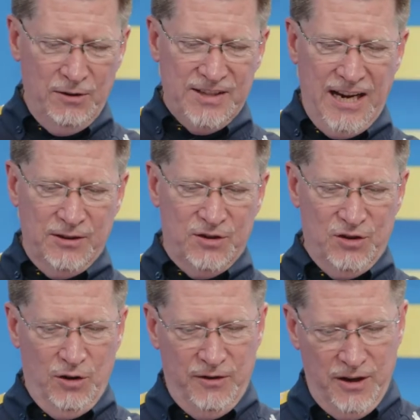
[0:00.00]
Harry's House
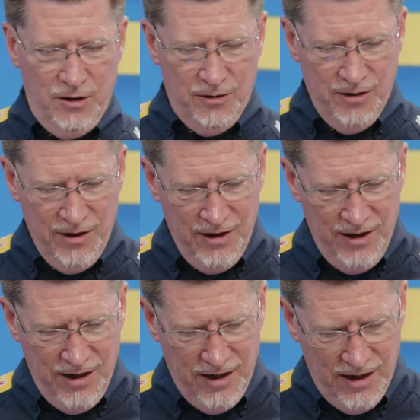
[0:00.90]
is on there.
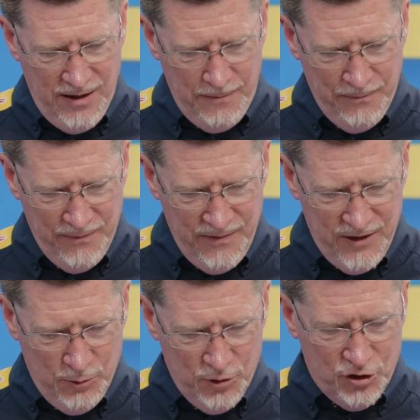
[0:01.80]

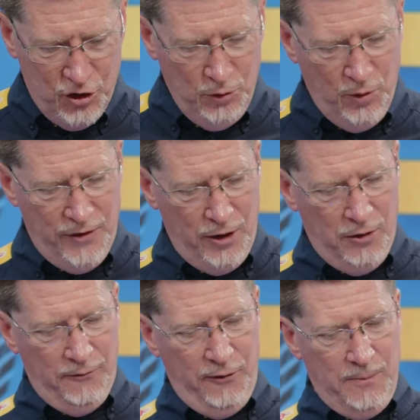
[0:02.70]
There were two on
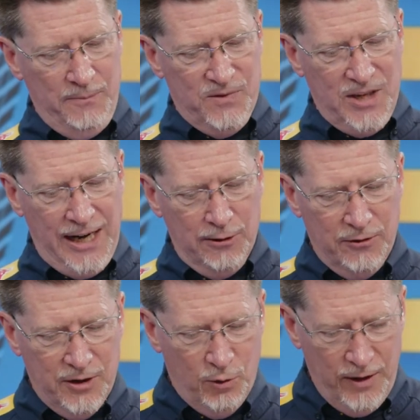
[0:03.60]
there from
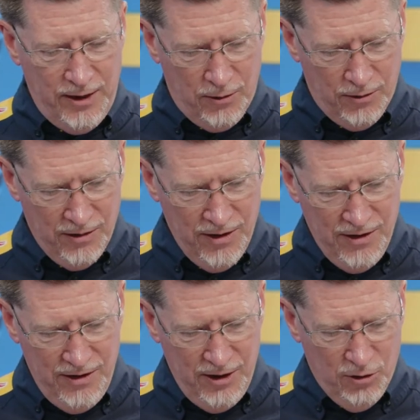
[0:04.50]
Tyler, the Creator.
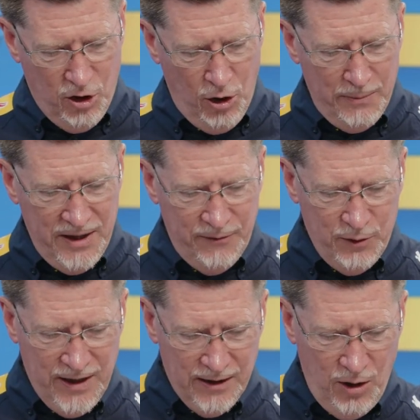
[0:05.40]
You know, Call Me
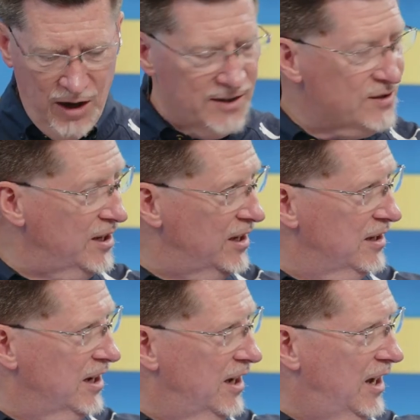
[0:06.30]
If You Get Lost
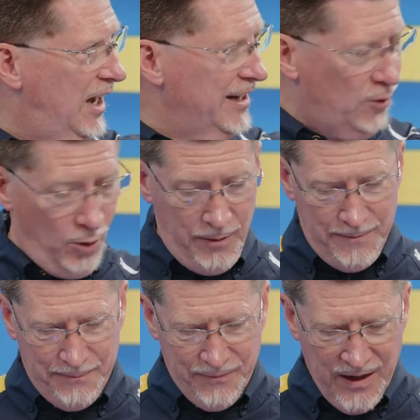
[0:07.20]
and Igor.